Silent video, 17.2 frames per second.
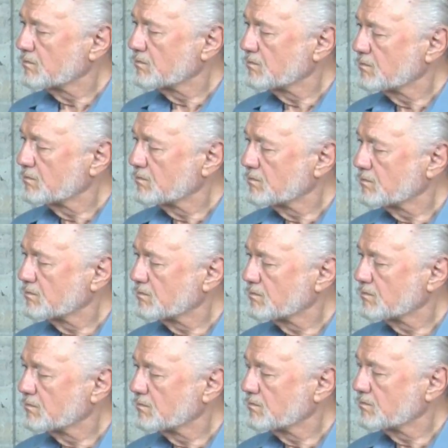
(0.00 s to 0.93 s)

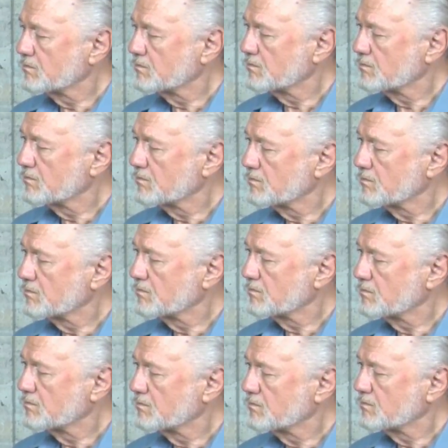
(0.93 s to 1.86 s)

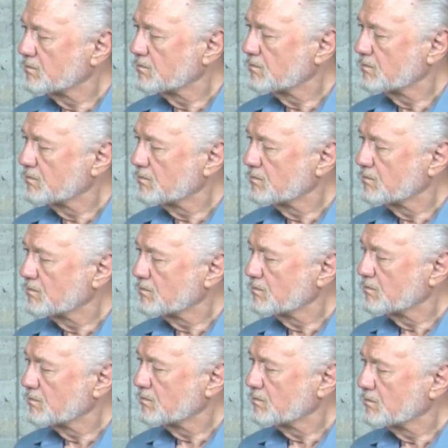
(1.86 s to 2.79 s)
(not speaking)